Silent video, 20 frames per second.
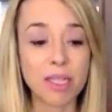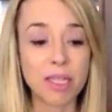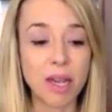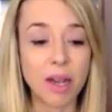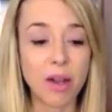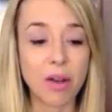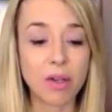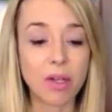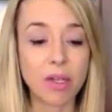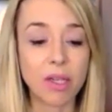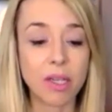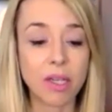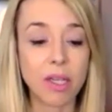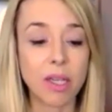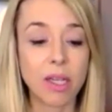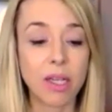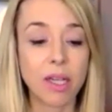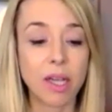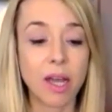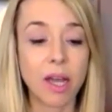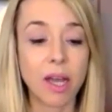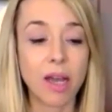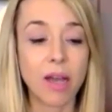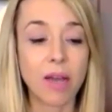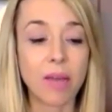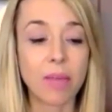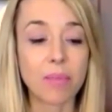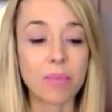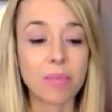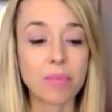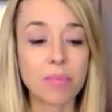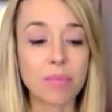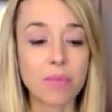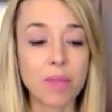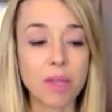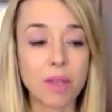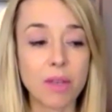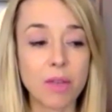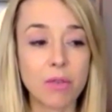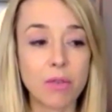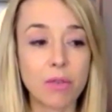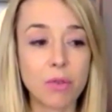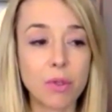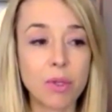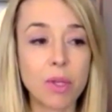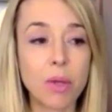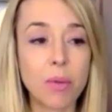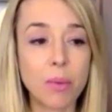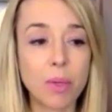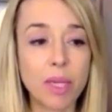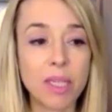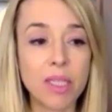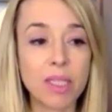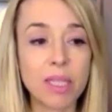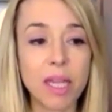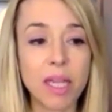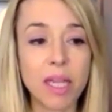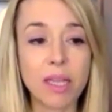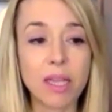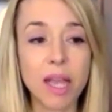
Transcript: down food that we intake,